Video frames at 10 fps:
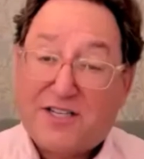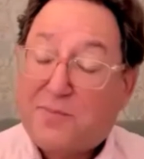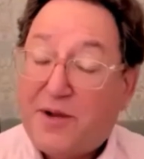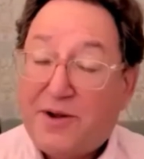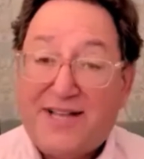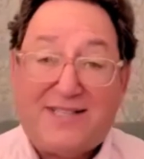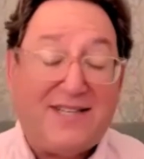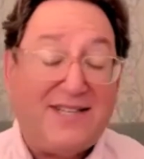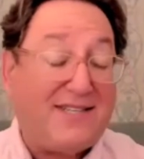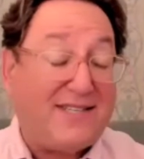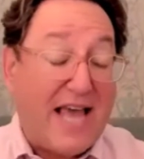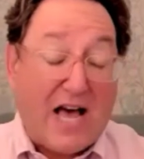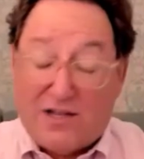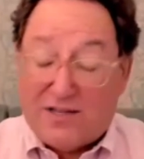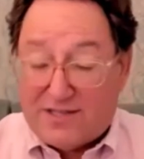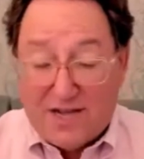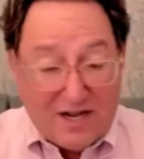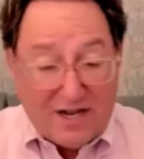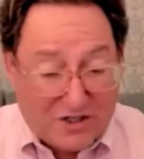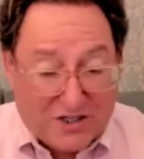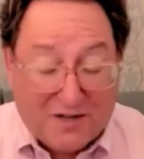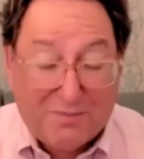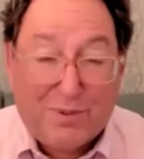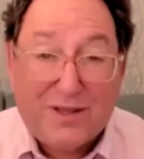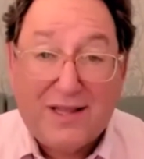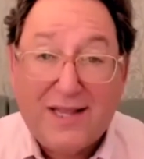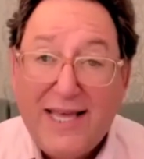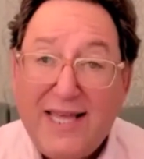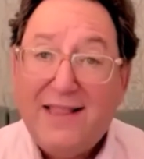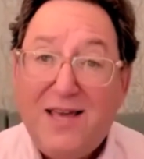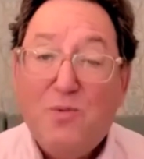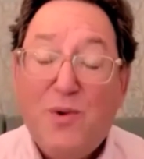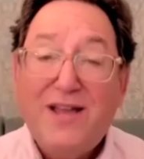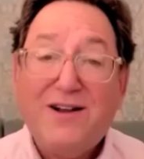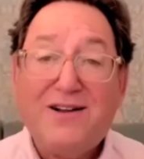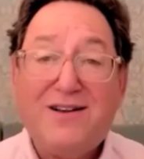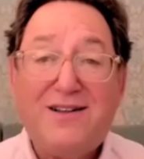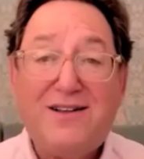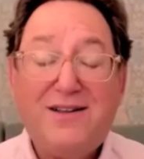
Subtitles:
experience and sounds just completely weird.